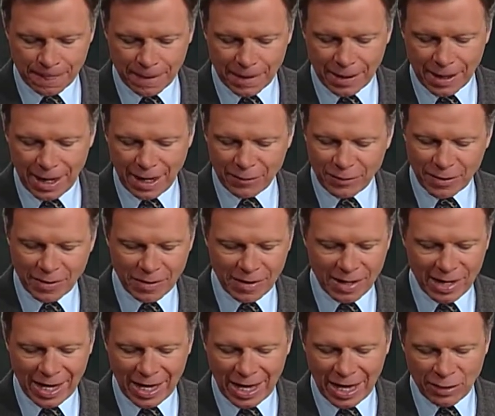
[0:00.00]
having
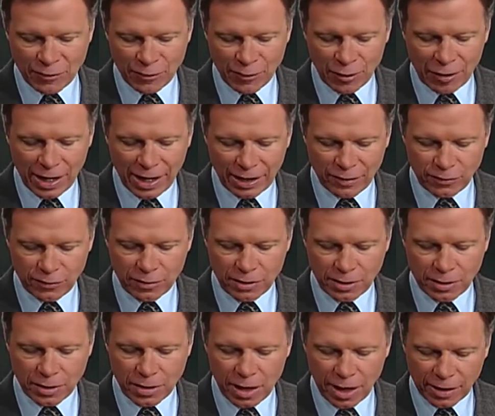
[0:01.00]
the
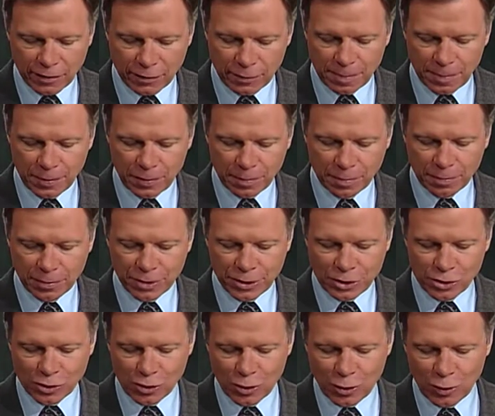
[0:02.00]
everlasting gospel to
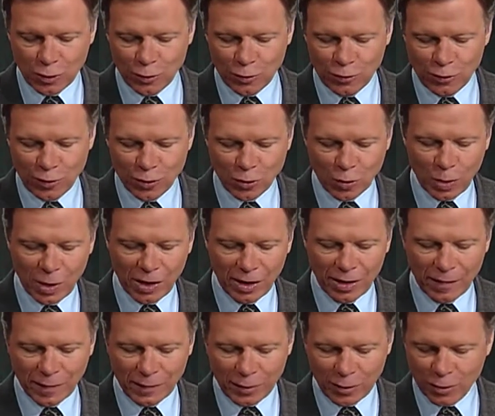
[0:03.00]
preach to those that dwell
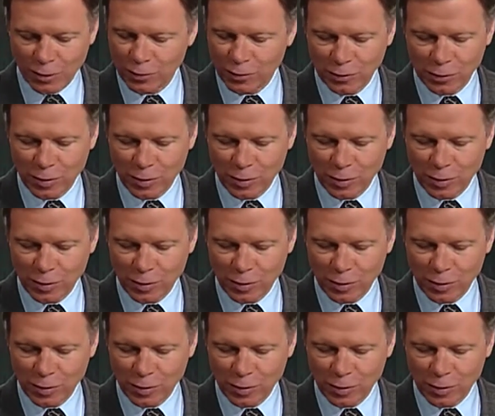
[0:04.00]
on the earth,